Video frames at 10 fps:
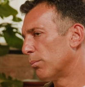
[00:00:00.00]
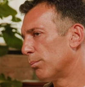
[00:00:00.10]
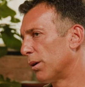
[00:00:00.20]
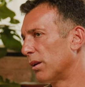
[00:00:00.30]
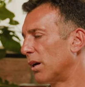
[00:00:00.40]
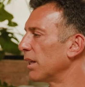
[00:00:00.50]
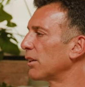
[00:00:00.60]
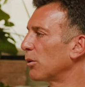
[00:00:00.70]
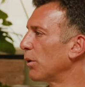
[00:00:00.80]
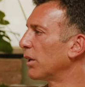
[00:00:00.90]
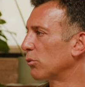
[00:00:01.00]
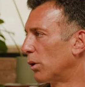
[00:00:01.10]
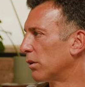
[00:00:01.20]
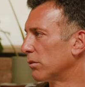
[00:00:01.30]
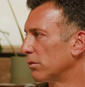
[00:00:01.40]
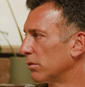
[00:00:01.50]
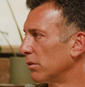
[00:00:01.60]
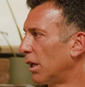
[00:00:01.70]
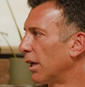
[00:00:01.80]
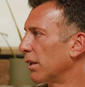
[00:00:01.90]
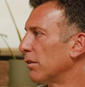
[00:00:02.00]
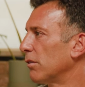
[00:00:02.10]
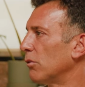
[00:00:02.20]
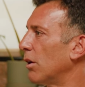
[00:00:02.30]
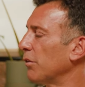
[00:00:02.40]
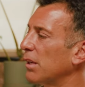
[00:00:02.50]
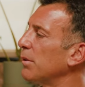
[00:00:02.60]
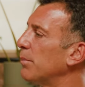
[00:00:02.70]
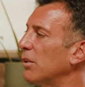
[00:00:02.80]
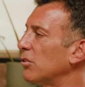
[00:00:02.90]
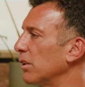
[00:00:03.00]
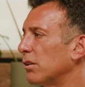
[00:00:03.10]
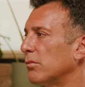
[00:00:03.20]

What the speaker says: but I like their brands as well. And whoever can give me the best deal,